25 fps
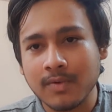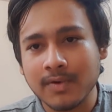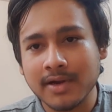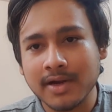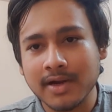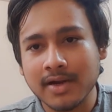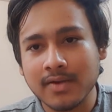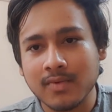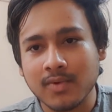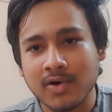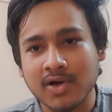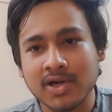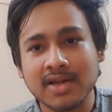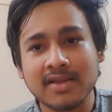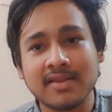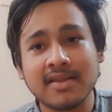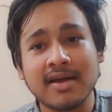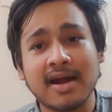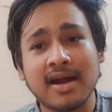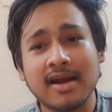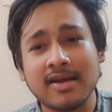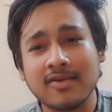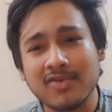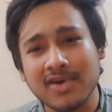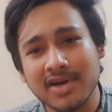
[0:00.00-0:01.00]
it, what are the
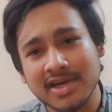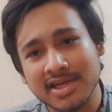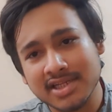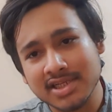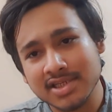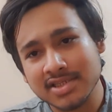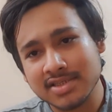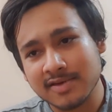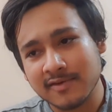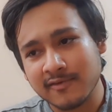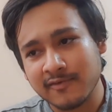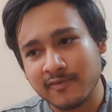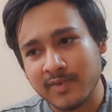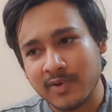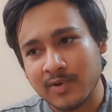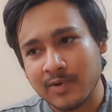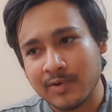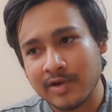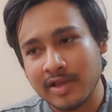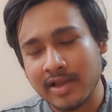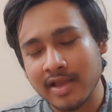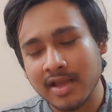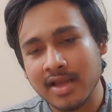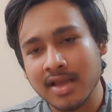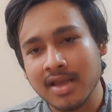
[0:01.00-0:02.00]
advantages of
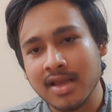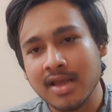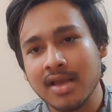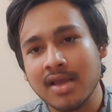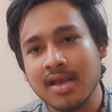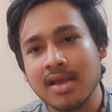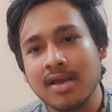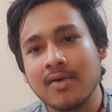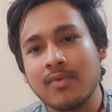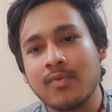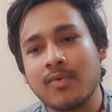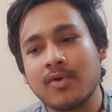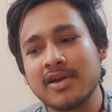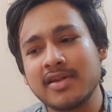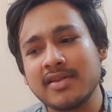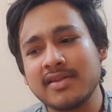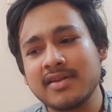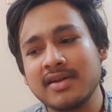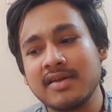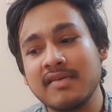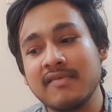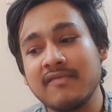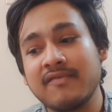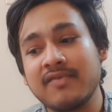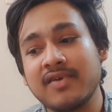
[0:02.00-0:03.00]
mounting, what are the
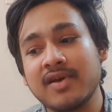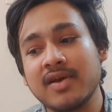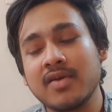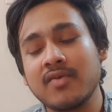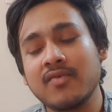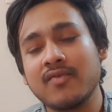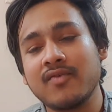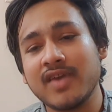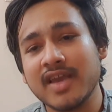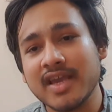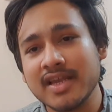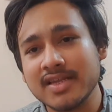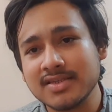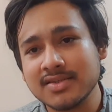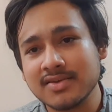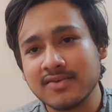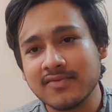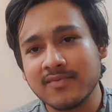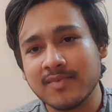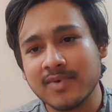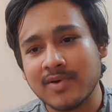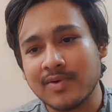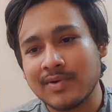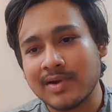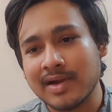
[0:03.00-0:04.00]
different ways of
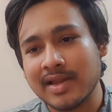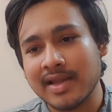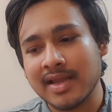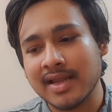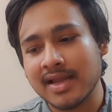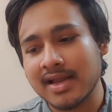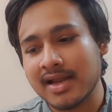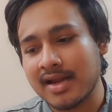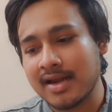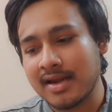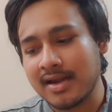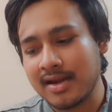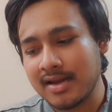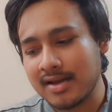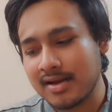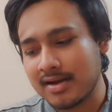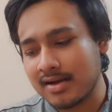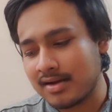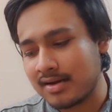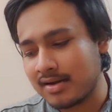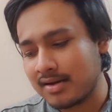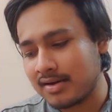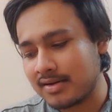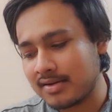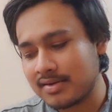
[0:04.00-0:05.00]
mounting, and
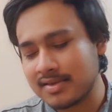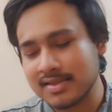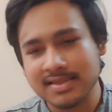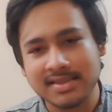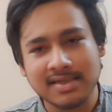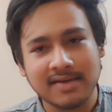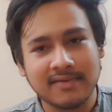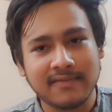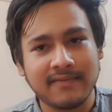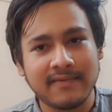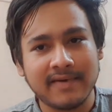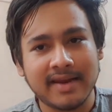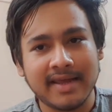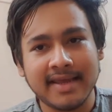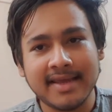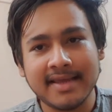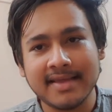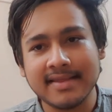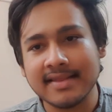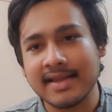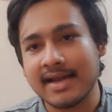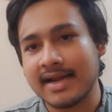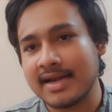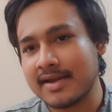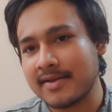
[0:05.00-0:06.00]
stuff like
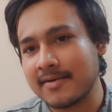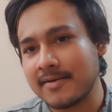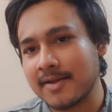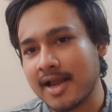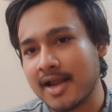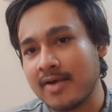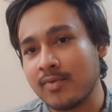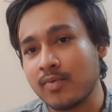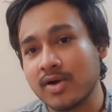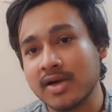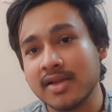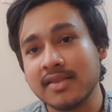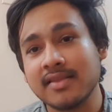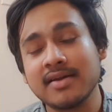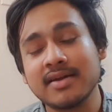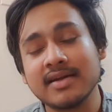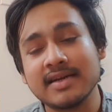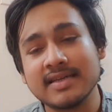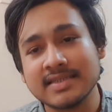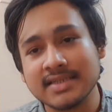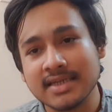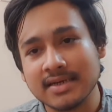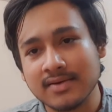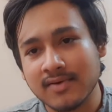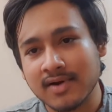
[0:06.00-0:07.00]
that, and what are the
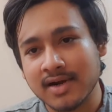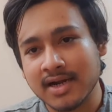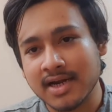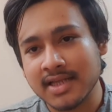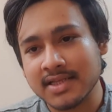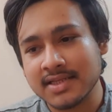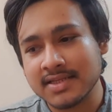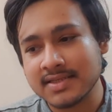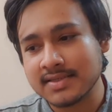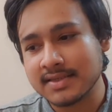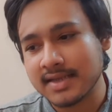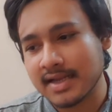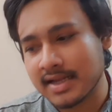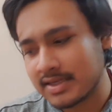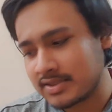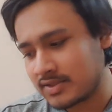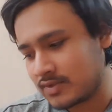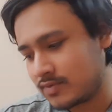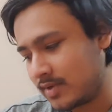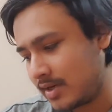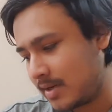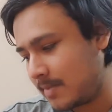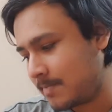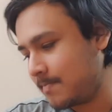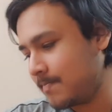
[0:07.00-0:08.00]
disadvantages as
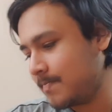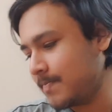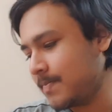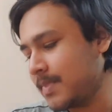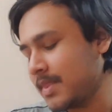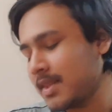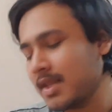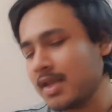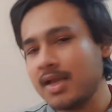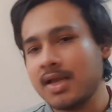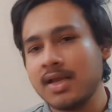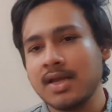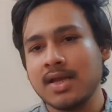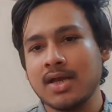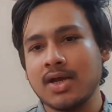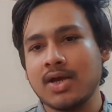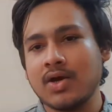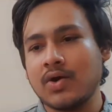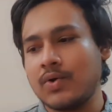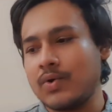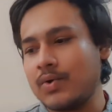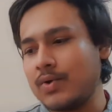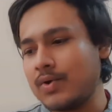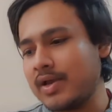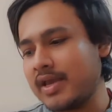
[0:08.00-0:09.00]
well.
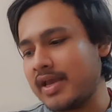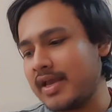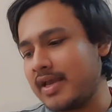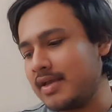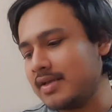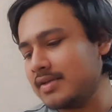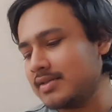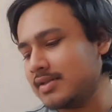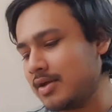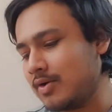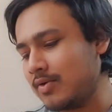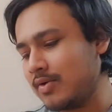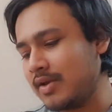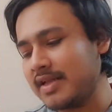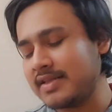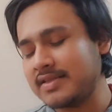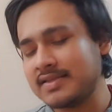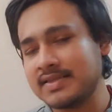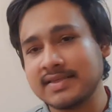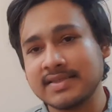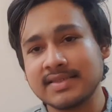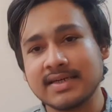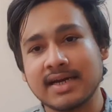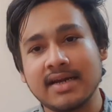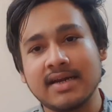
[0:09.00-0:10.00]
Okay, now let's
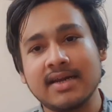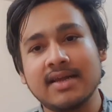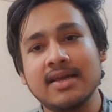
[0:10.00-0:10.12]
start.